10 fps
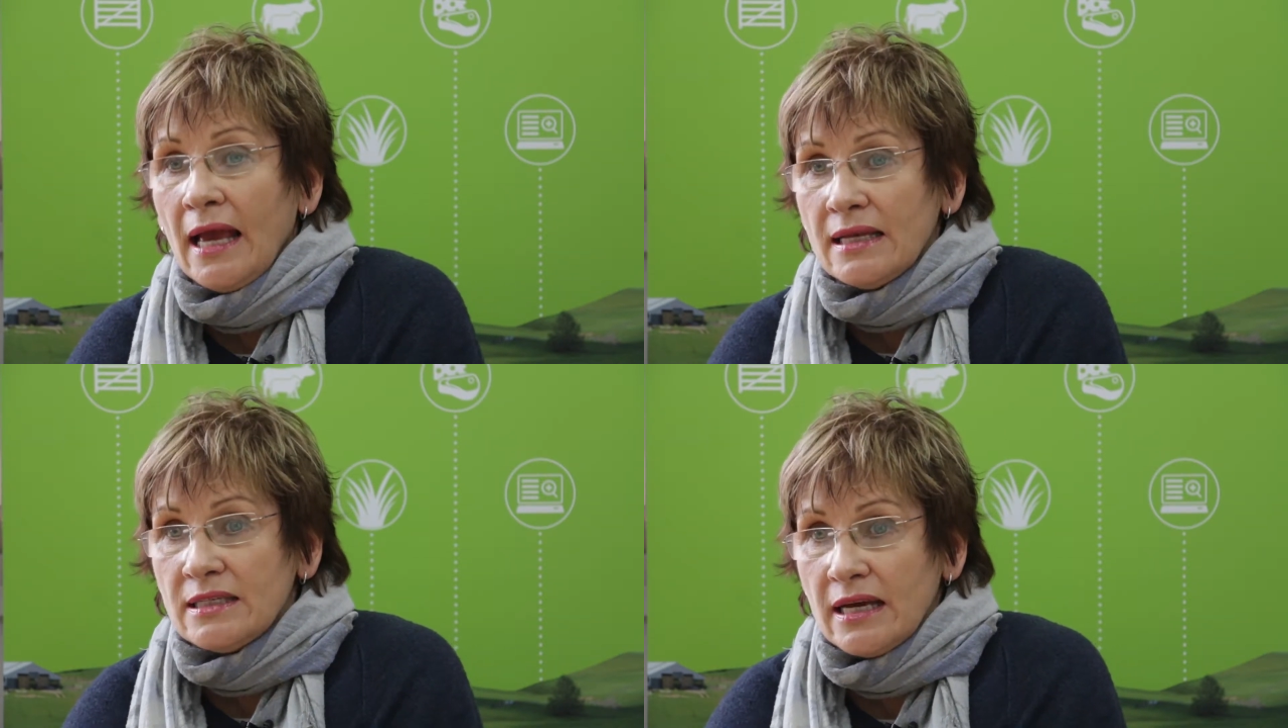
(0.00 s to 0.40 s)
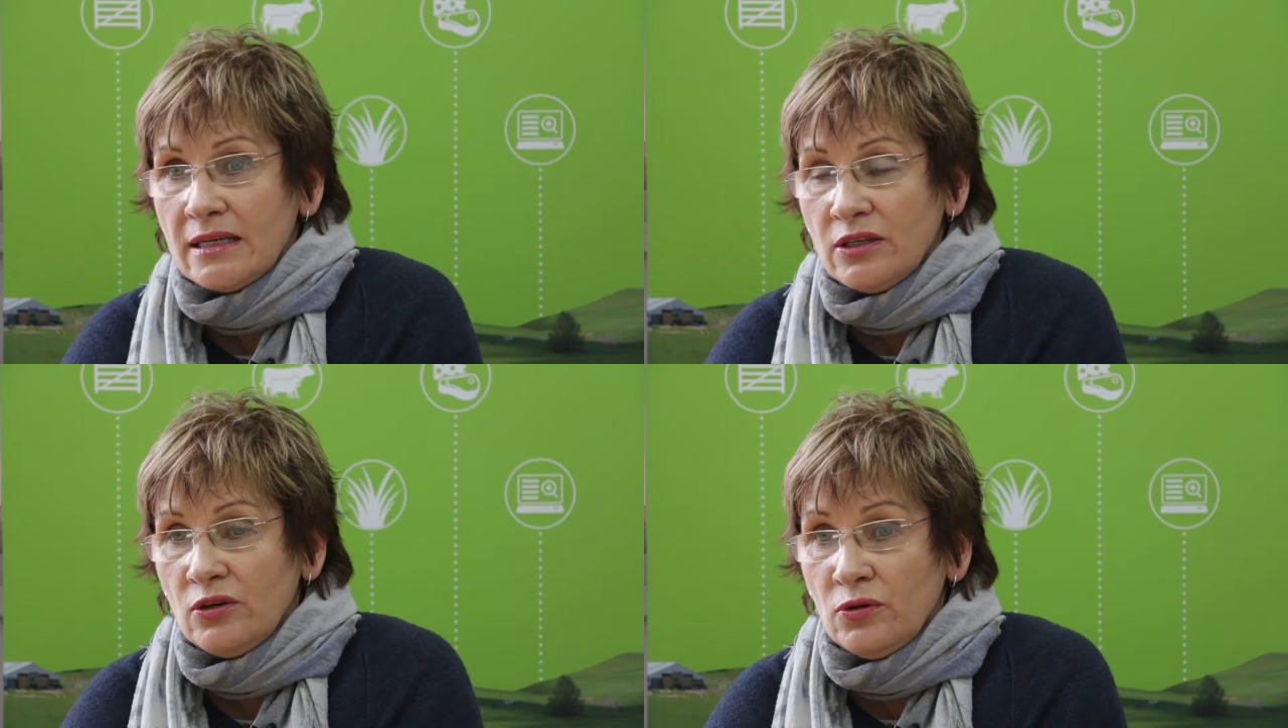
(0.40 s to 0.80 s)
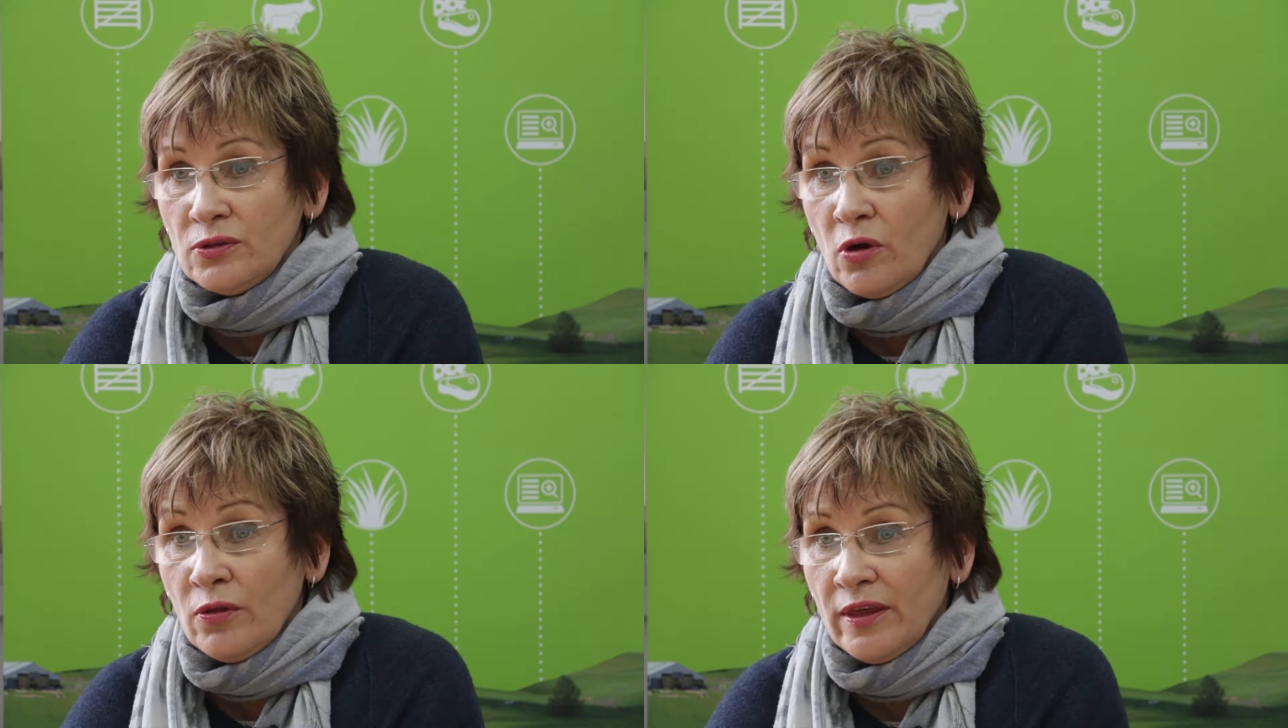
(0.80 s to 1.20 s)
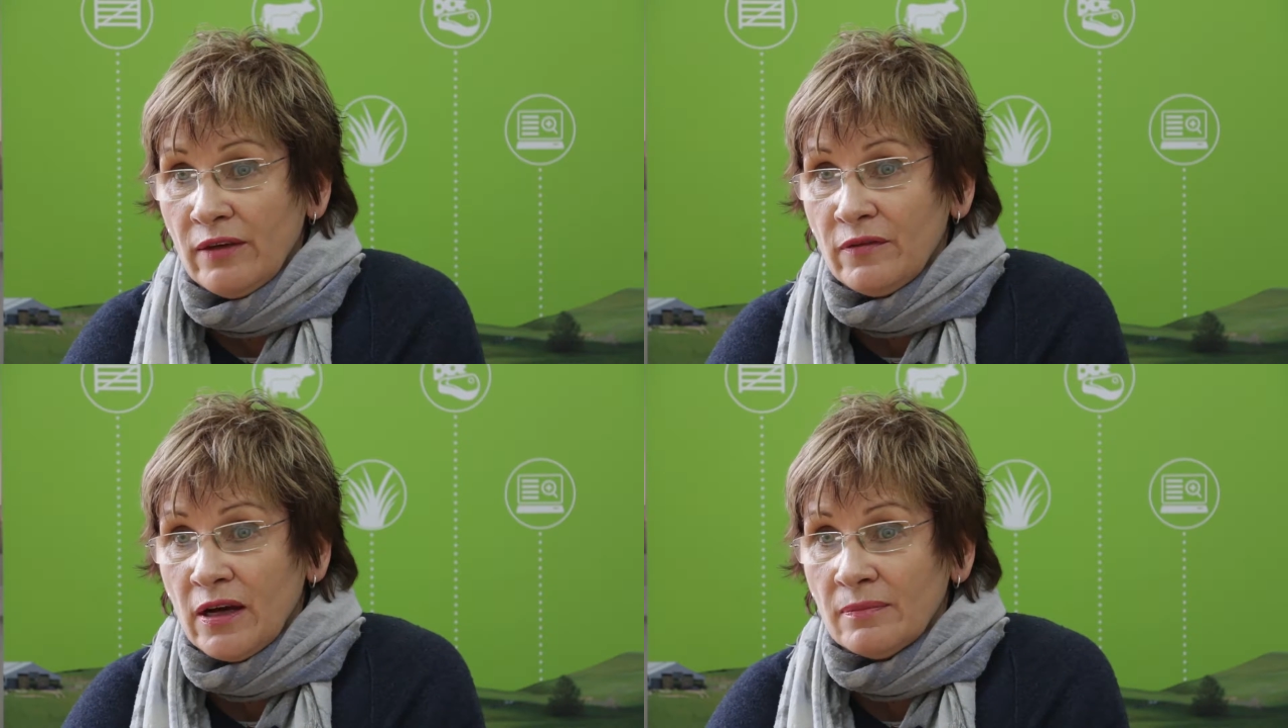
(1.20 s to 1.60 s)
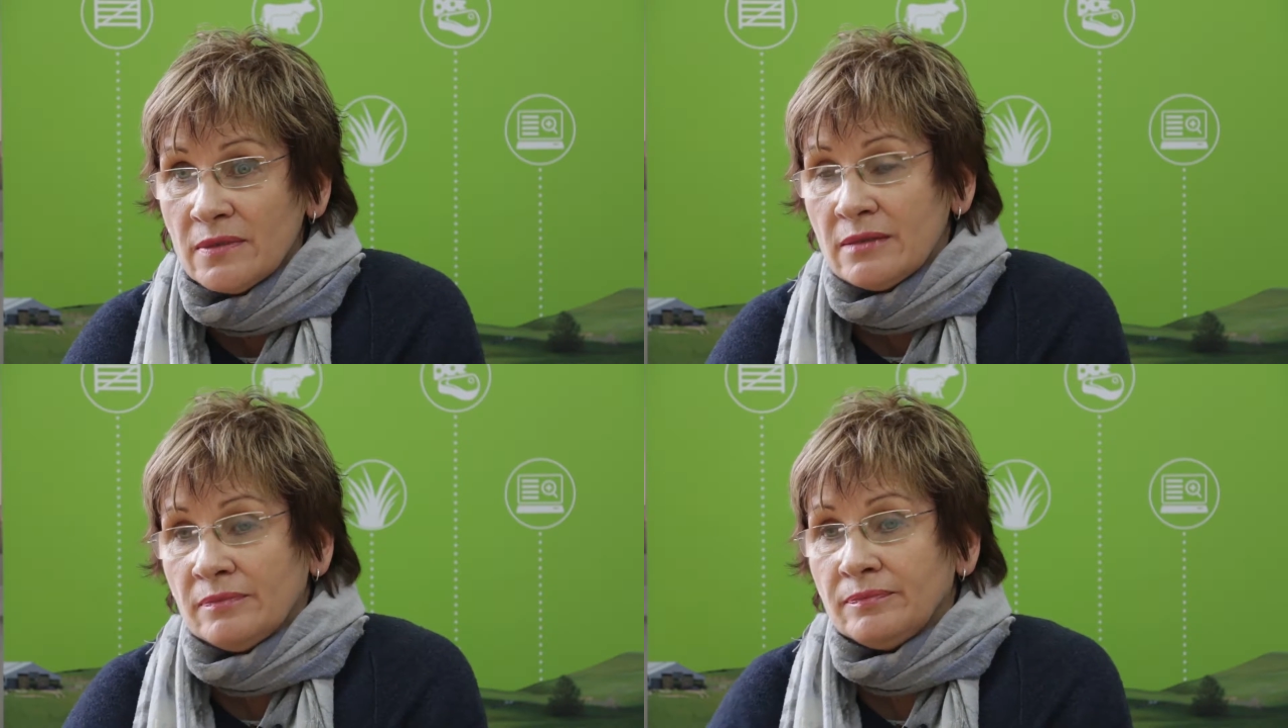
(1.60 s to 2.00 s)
and take to use on their farms.